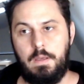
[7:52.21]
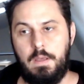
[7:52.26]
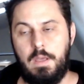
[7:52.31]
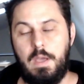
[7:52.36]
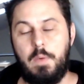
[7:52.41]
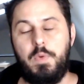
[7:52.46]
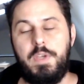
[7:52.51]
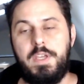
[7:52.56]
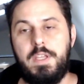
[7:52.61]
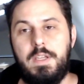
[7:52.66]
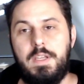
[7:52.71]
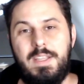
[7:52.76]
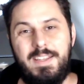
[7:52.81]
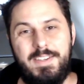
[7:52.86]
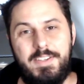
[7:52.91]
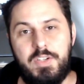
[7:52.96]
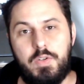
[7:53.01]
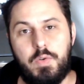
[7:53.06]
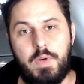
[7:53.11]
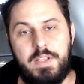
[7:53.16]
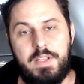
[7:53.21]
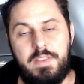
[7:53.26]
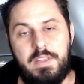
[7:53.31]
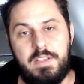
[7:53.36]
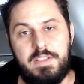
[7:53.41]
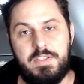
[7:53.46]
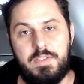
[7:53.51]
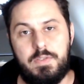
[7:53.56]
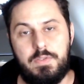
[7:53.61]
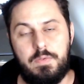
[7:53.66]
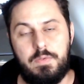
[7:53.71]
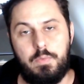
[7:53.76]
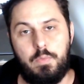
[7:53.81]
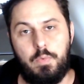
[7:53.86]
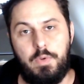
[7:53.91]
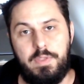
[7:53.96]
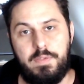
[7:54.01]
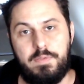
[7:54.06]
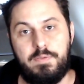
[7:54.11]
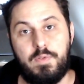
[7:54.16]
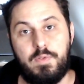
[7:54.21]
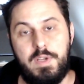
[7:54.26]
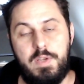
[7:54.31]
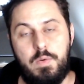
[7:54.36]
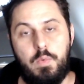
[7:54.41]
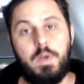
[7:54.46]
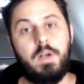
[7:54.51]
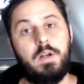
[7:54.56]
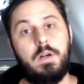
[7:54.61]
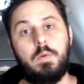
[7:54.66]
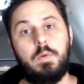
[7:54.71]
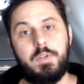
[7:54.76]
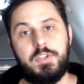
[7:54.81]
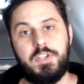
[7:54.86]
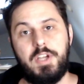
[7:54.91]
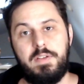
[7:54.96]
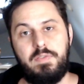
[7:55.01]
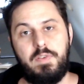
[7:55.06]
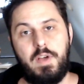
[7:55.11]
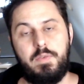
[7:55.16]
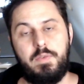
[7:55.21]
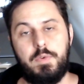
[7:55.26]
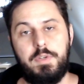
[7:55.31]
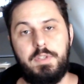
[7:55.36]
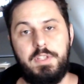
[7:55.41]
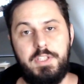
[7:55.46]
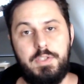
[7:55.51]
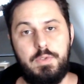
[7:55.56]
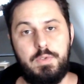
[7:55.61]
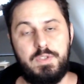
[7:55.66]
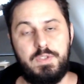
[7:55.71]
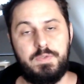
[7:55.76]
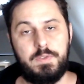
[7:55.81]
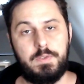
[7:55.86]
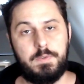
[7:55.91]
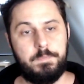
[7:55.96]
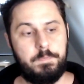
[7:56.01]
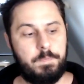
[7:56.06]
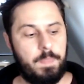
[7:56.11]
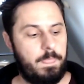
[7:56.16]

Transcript: And we can integrate this with free will, which I find really useful.